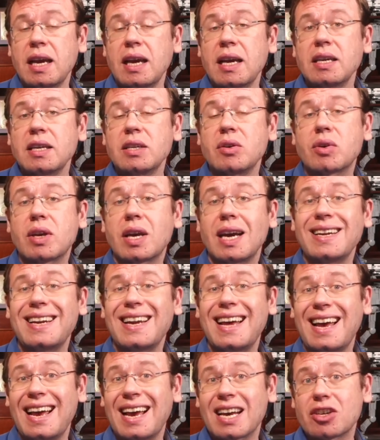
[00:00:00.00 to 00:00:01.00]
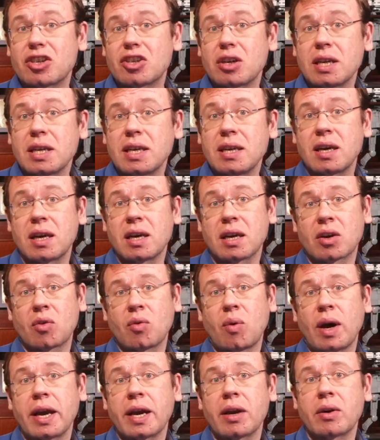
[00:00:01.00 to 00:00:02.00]
you can actually
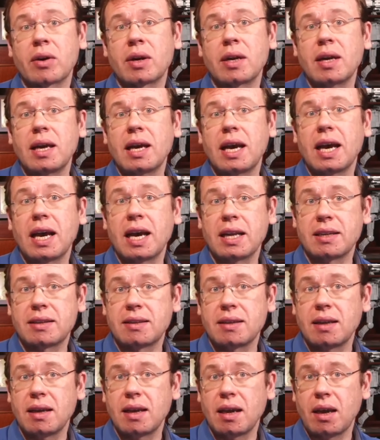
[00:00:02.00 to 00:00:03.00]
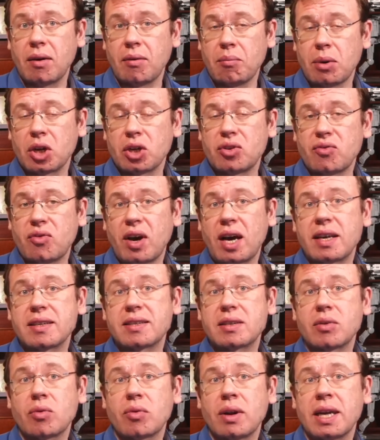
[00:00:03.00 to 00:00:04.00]
acquire at a much
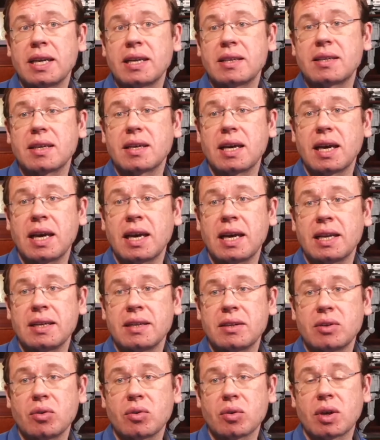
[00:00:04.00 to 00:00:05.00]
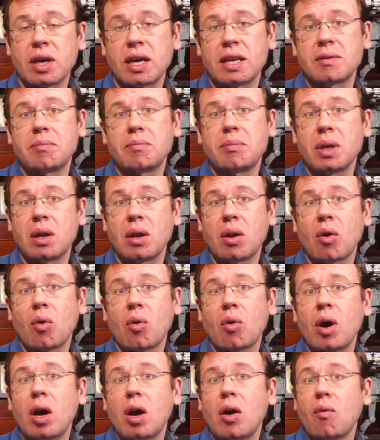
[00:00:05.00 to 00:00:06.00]
faster rate, and you get
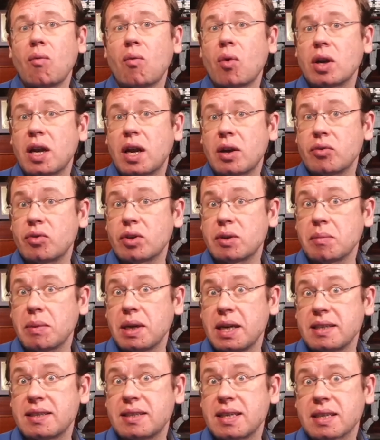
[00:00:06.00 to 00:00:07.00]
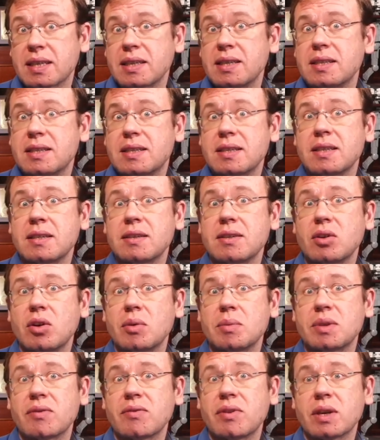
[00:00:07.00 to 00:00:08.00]
below 100 milliseconds in
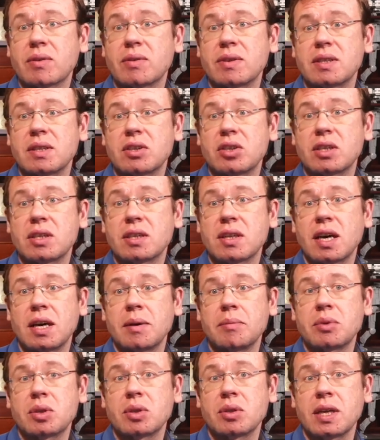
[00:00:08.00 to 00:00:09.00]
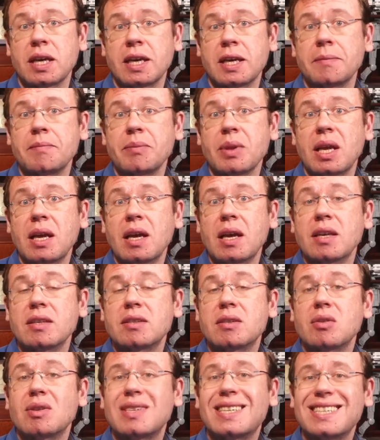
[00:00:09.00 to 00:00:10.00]
terms of acquisition time today.
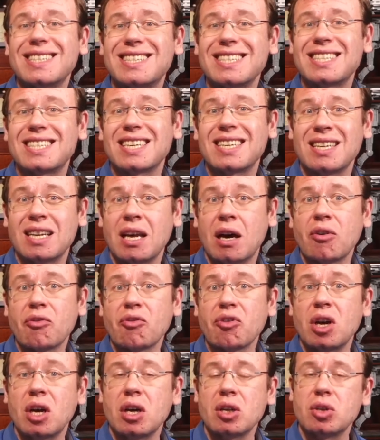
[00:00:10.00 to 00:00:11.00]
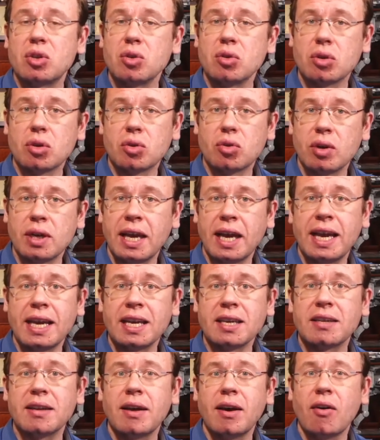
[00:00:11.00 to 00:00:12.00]
So this is enough to
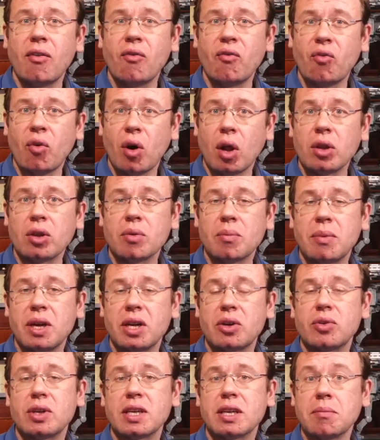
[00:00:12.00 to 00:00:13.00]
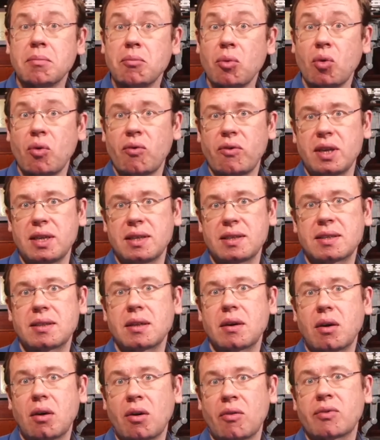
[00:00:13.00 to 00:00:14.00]
create volumetric
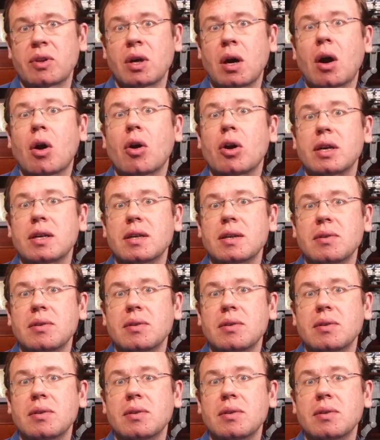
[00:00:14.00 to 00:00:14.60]
movies of the heart.